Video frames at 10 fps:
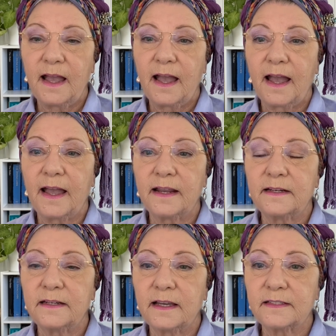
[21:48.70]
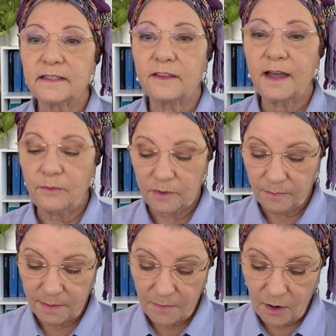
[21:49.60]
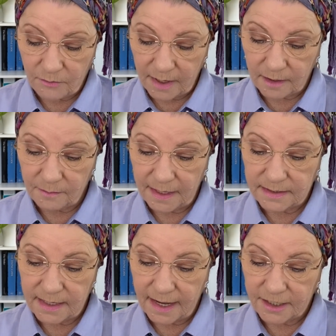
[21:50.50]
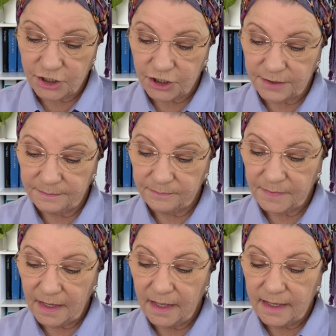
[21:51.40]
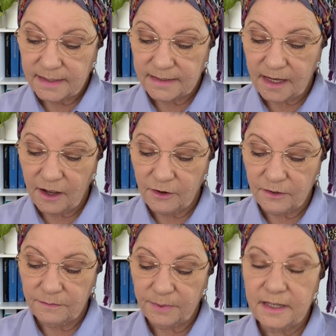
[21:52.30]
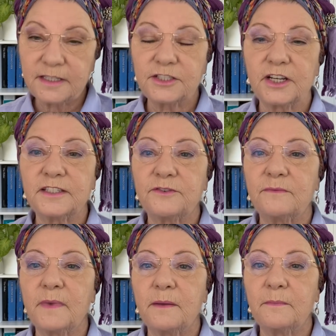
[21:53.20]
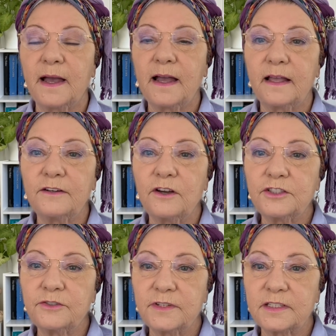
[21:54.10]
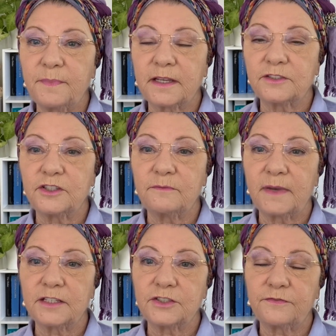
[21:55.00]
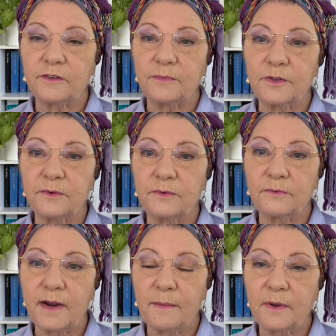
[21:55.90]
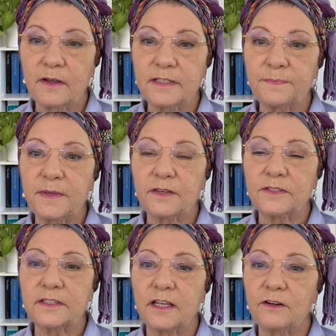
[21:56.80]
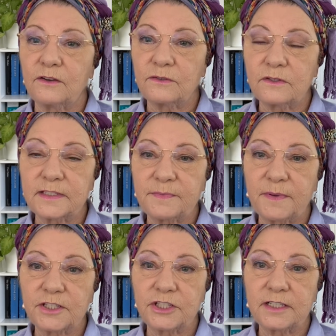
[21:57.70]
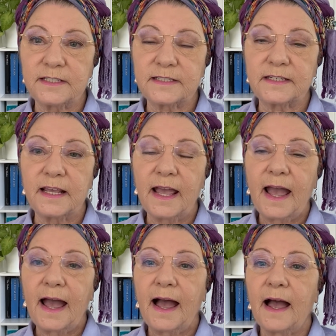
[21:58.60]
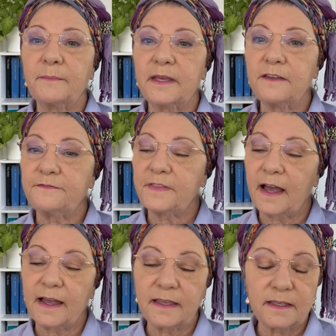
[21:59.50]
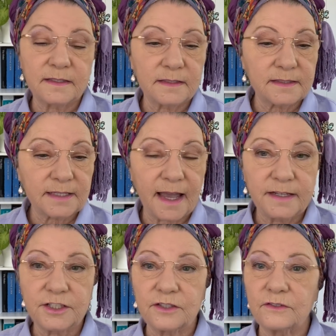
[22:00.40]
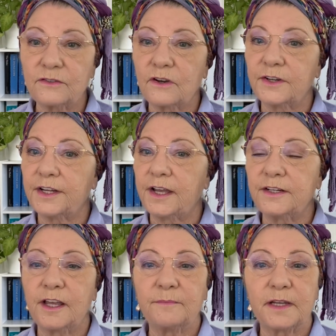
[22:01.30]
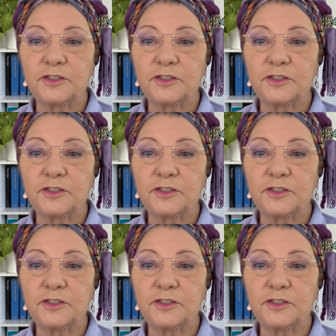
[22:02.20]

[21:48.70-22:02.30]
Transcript: And so that would be my recommendation. So please just remember not to expect too much from your rabbis, because they're not all specialists. If they say to you, look, I don't know much